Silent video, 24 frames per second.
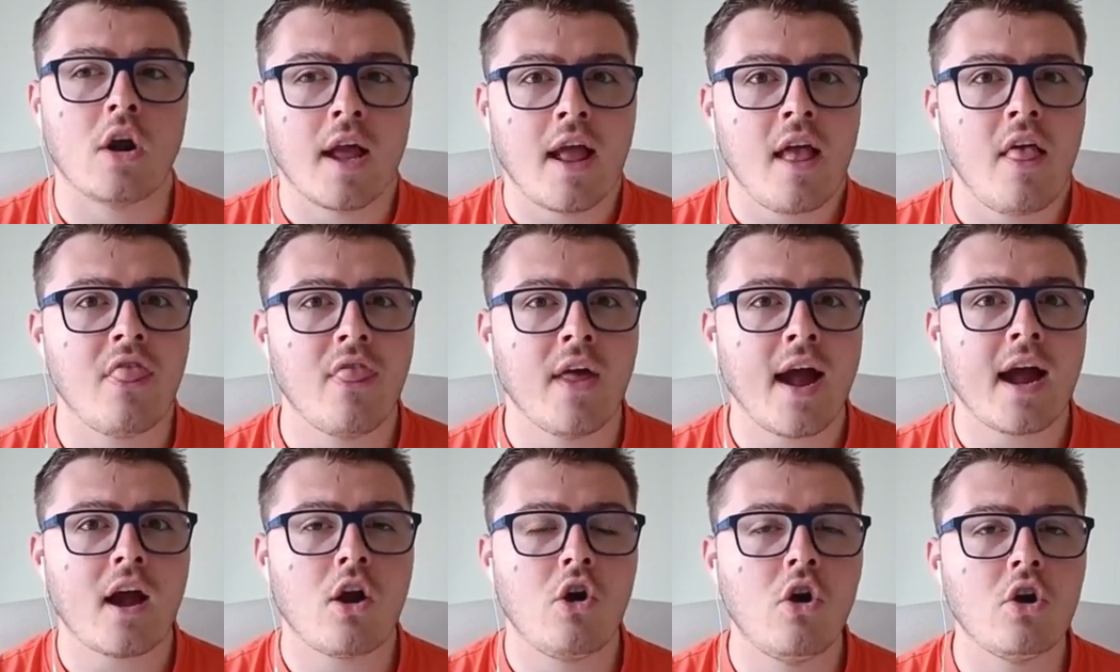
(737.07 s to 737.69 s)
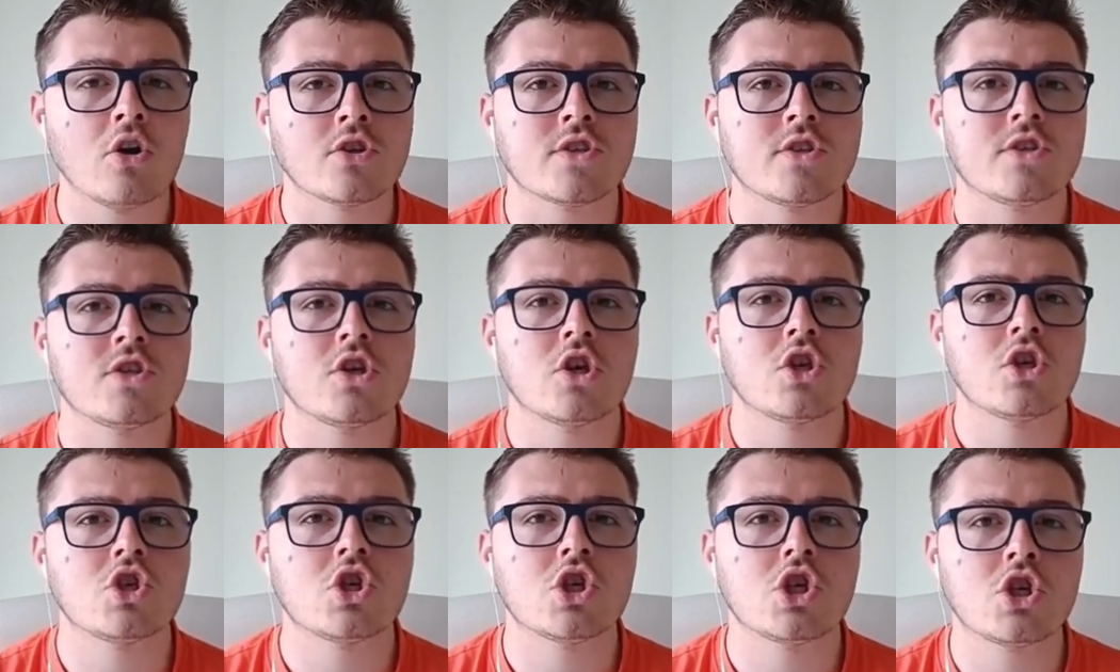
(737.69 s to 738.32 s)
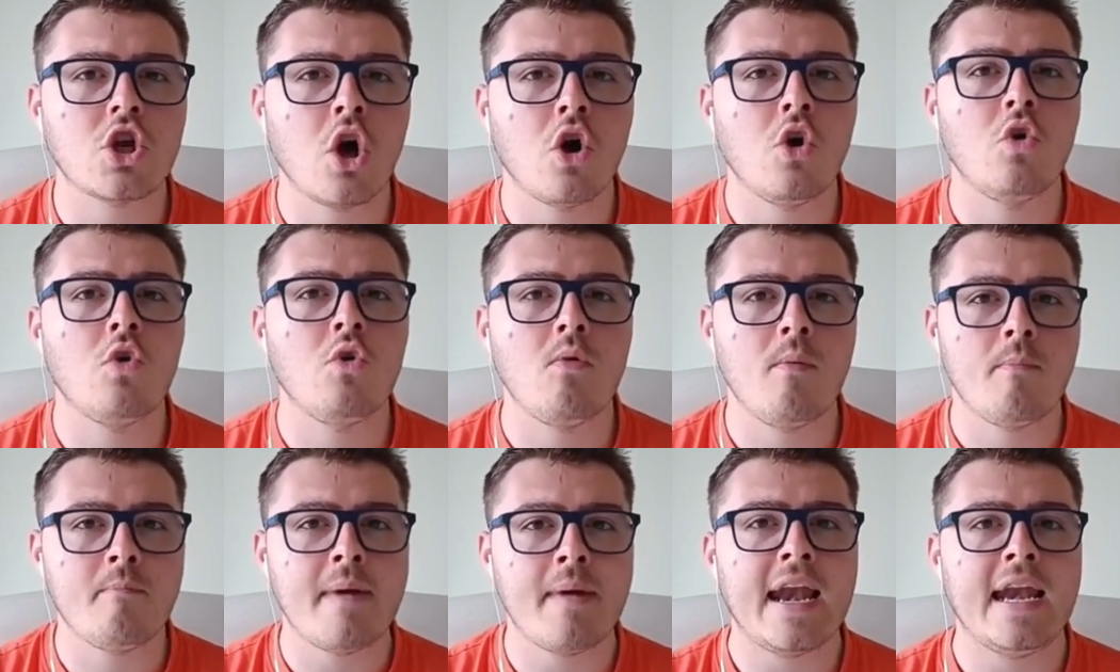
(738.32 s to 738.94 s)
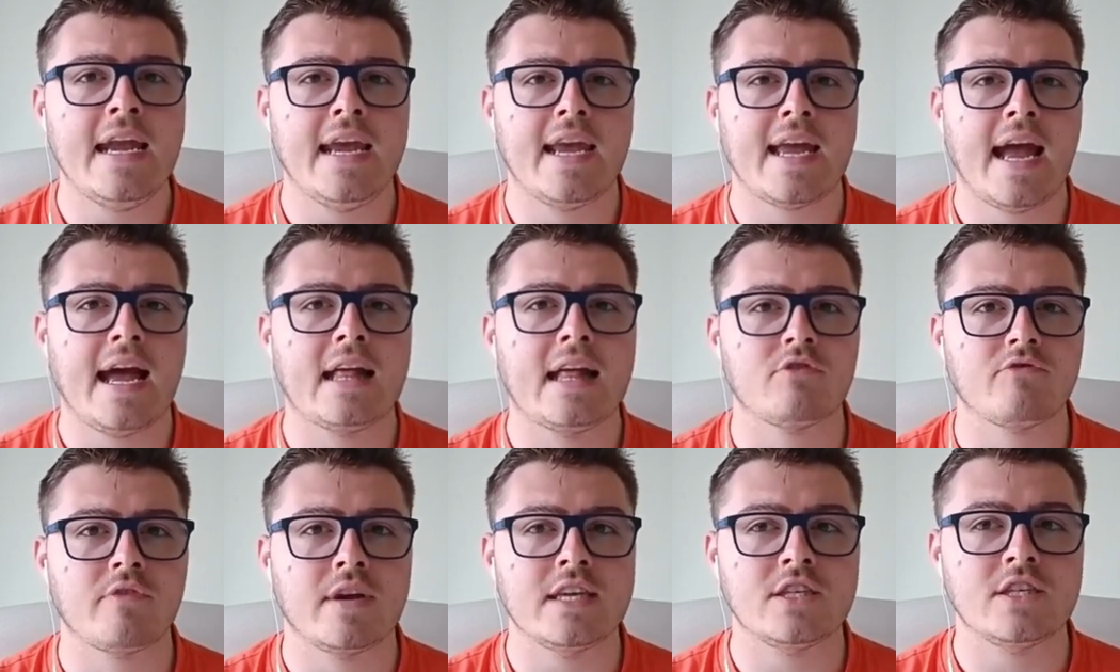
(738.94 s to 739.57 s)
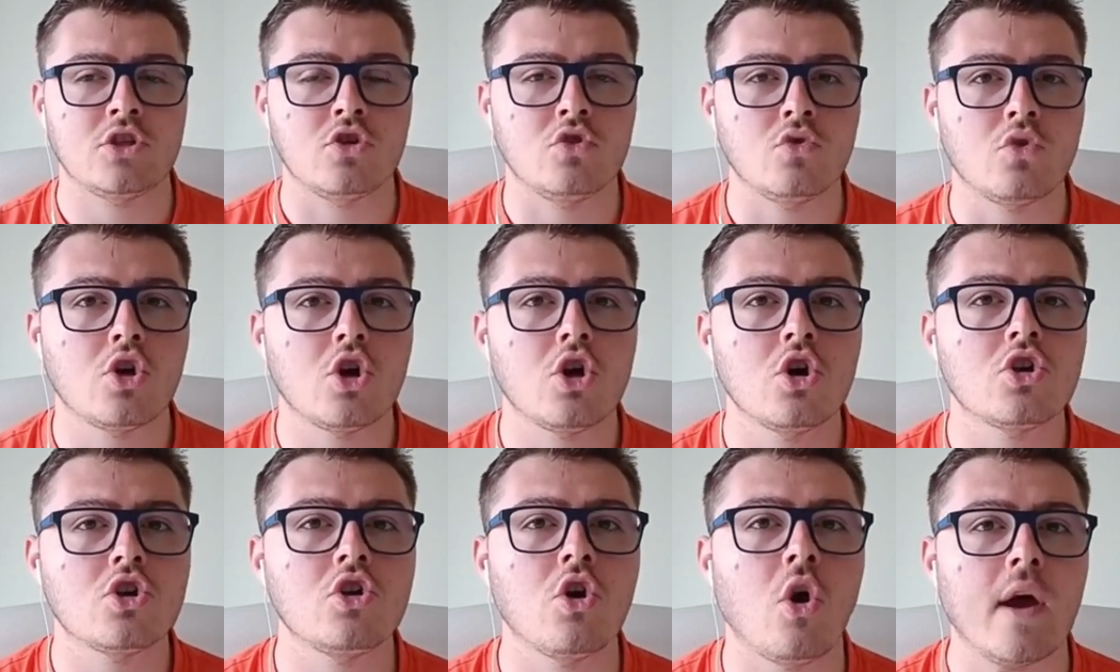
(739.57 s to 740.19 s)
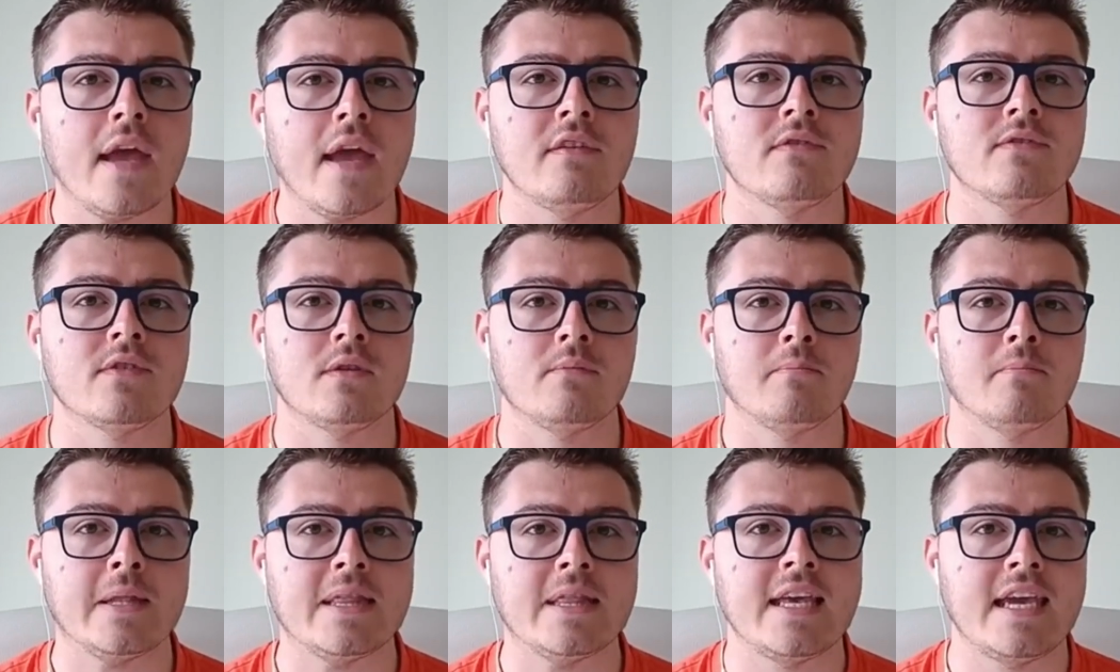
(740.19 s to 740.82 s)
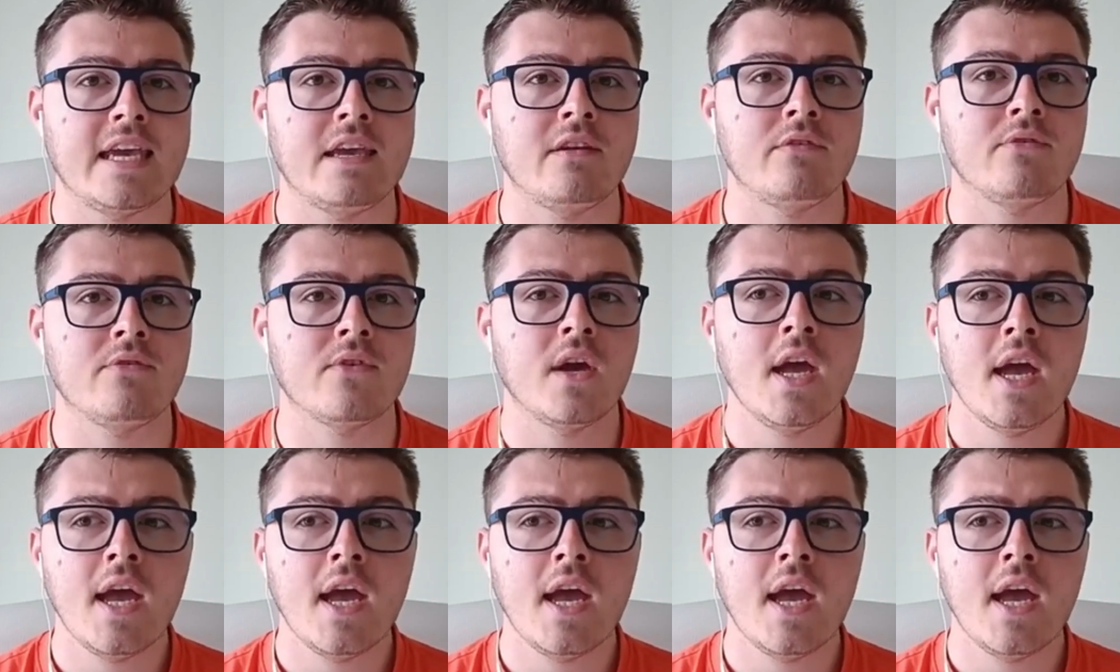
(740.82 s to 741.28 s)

Like, that costs so many calories, you could not even believe.